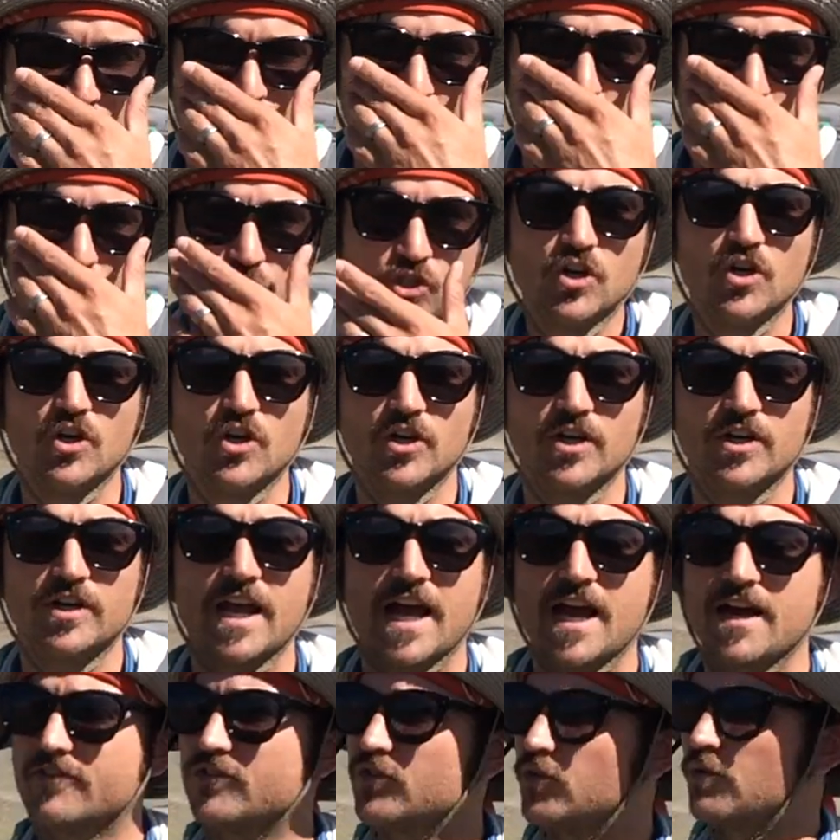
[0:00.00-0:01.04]
we should
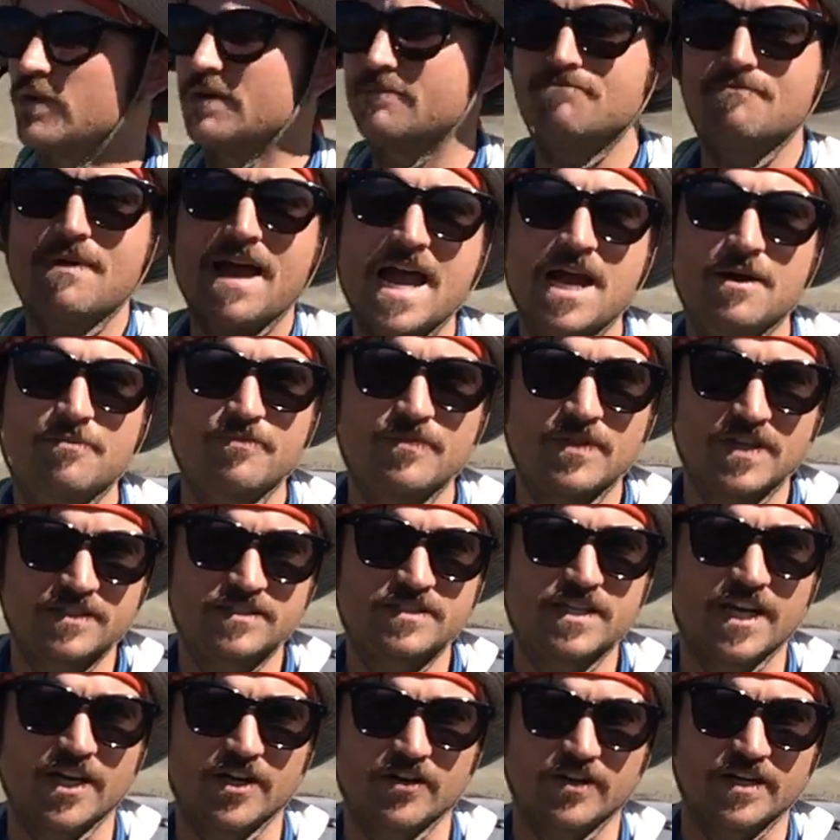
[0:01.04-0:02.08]
after we map this
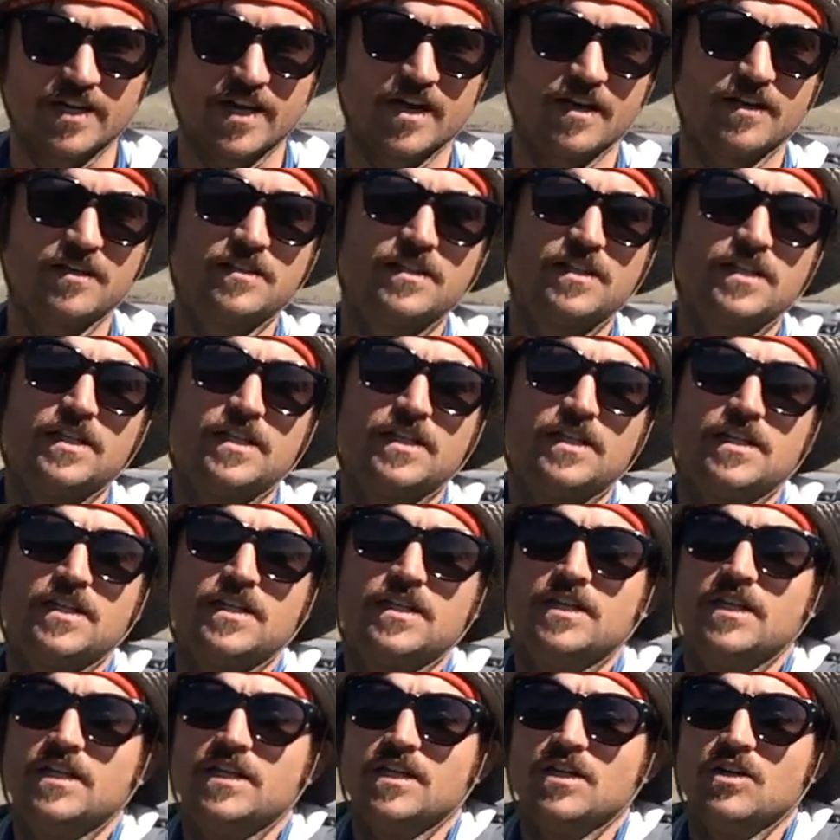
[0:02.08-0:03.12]
area,
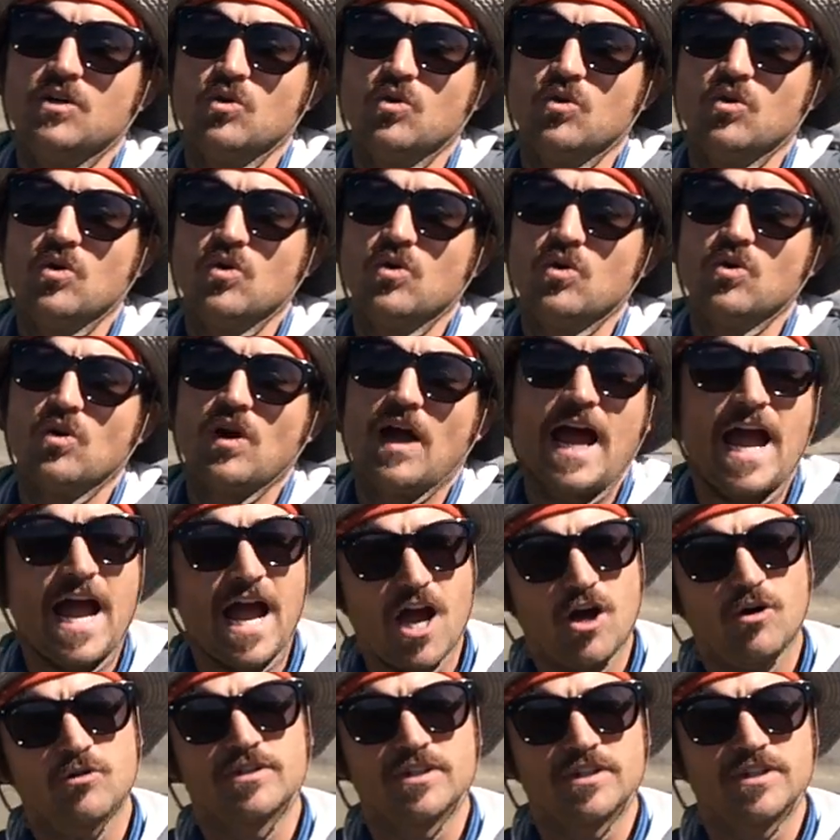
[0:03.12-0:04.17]

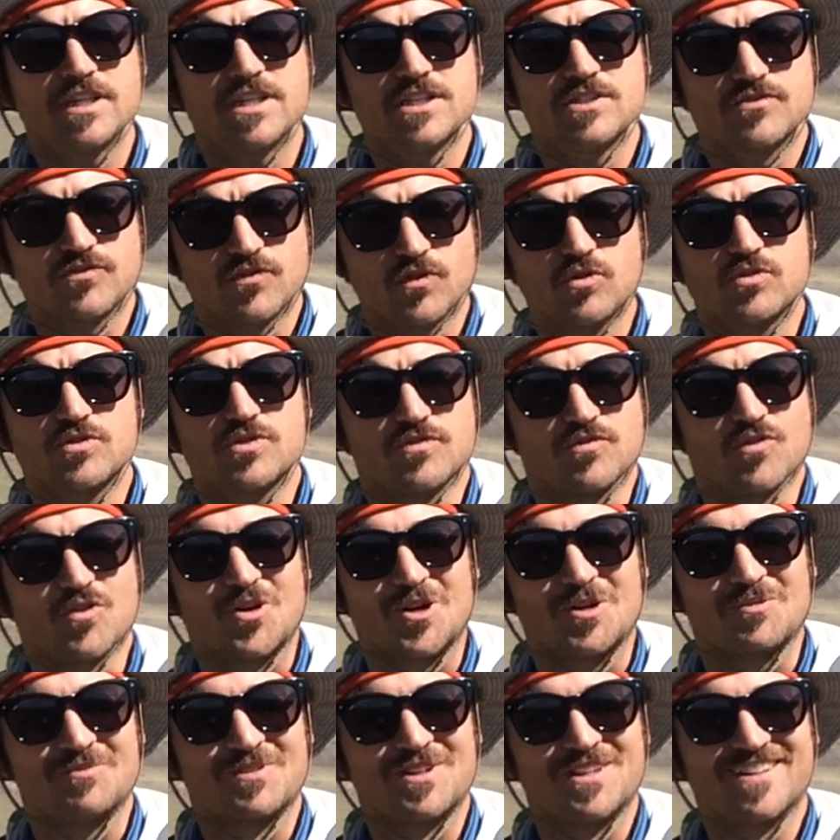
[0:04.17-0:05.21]
how did these folds
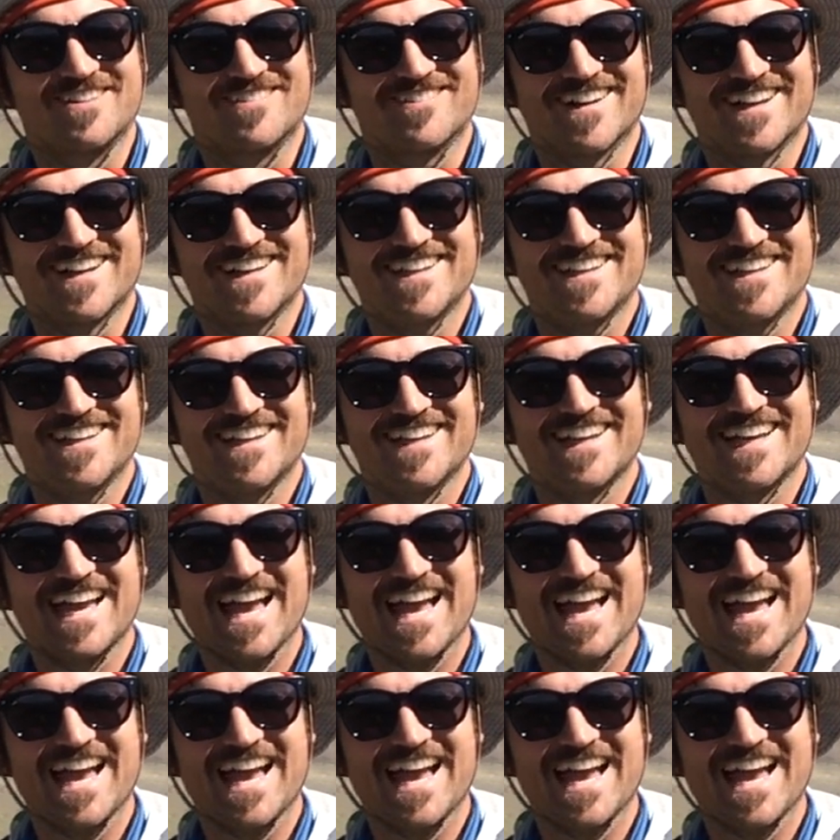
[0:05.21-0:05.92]
form, right?